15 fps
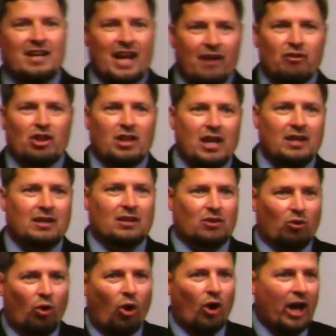everything that the
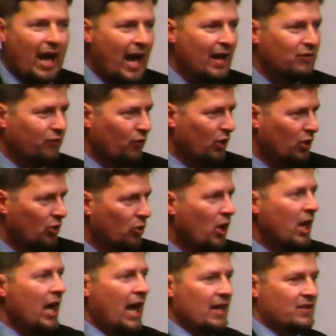Lord has for you
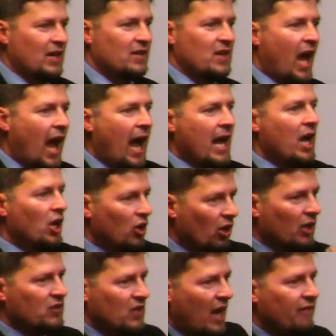and says, hey, you're going
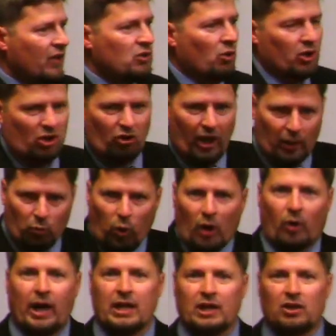to save Israel, you're like, what do
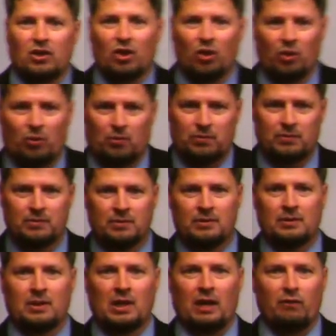I need to do?
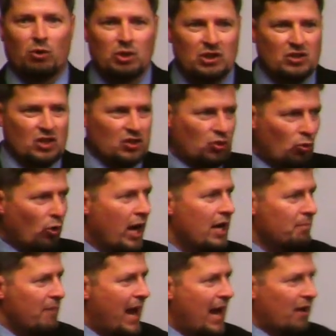If you were just this great
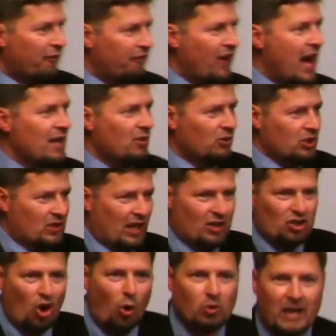man of faith who just had
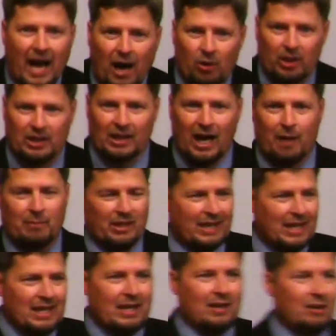no doubt in God. But Gideon